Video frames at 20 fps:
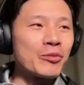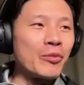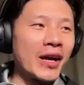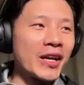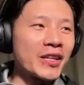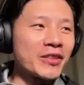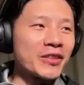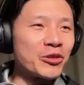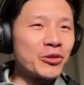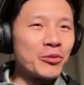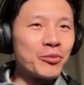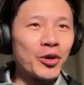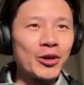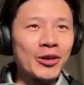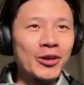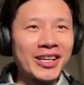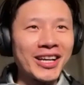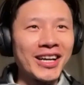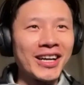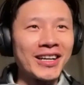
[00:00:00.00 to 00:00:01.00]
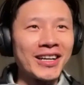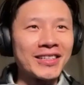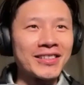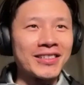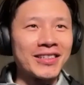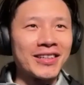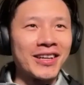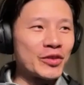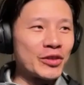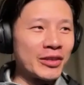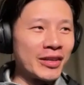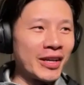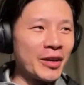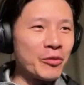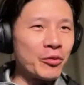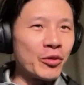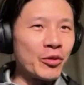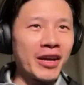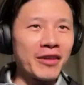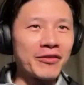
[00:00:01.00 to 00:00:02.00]
back to the podcast.
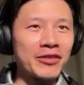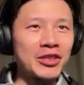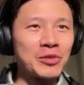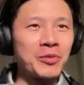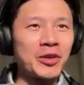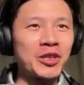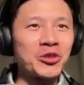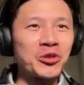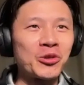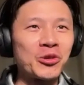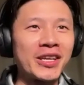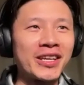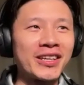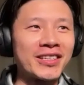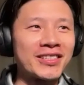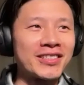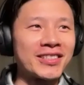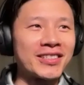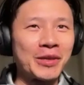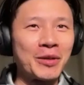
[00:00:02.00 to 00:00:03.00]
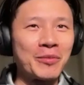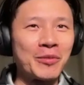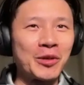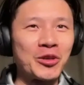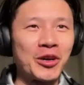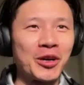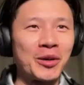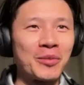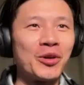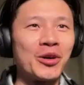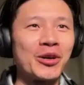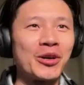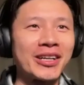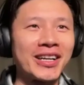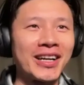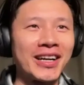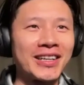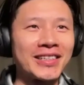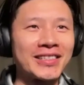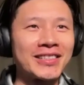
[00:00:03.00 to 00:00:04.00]
Today we have a special guest coming to our
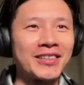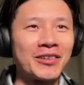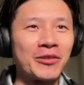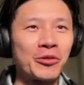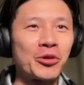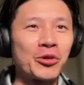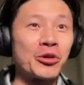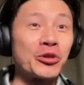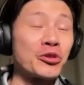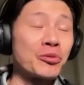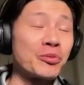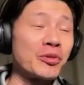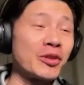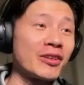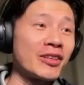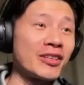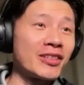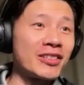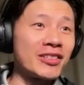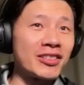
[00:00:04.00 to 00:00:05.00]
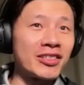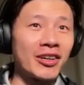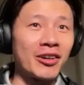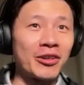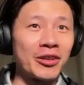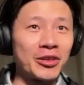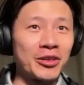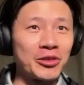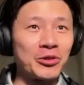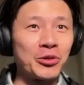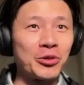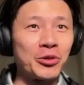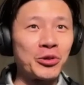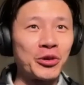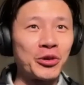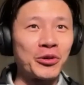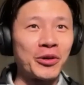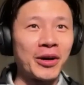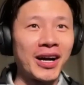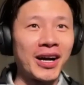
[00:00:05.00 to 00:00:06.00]
podcast. Could you please tell us who
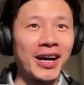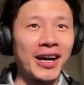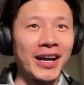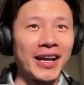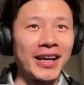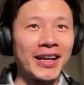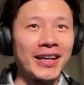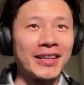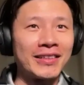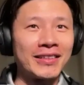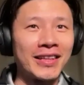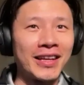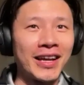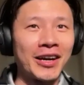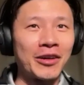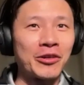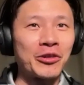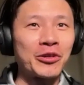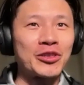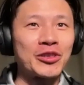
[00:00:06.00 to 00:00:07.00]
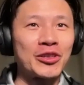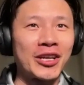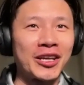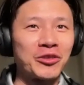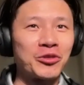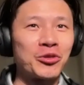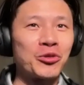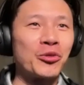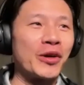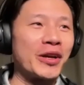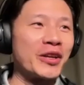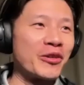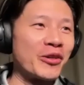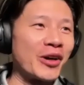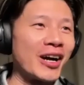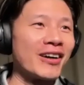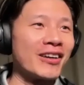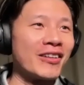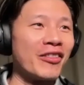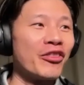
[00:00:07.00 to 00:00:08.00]
you are and how did you get to where you
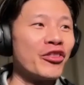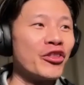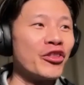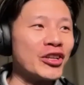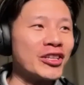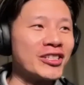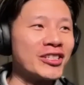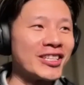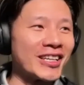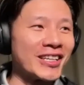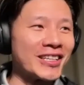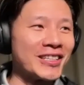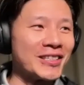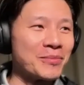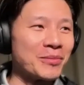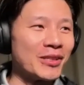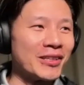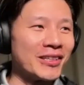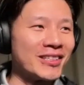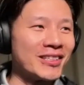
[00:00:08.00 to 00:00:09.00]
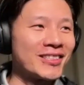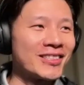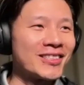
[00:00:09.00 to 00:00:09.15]
are in 30 seconds, please?